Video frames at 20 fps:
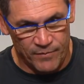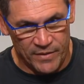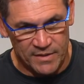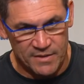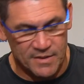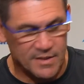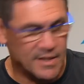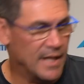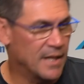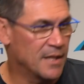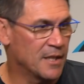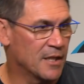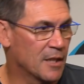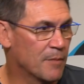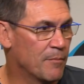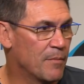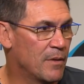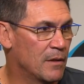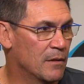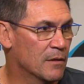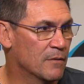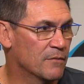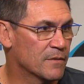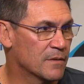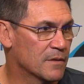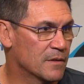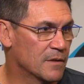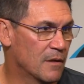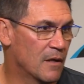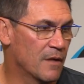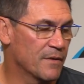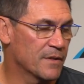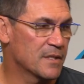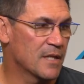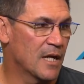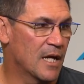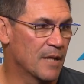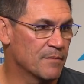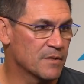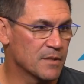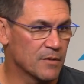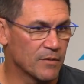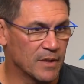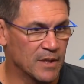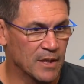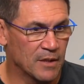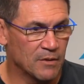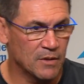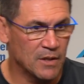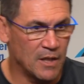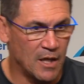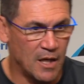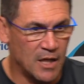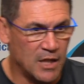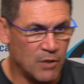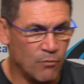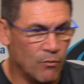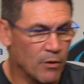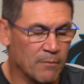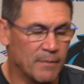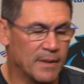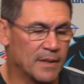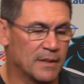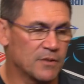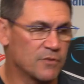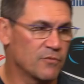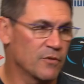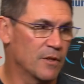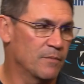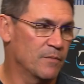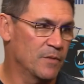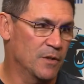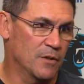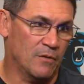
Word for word: and standing up all over, all the time. So again, he won't make the trip.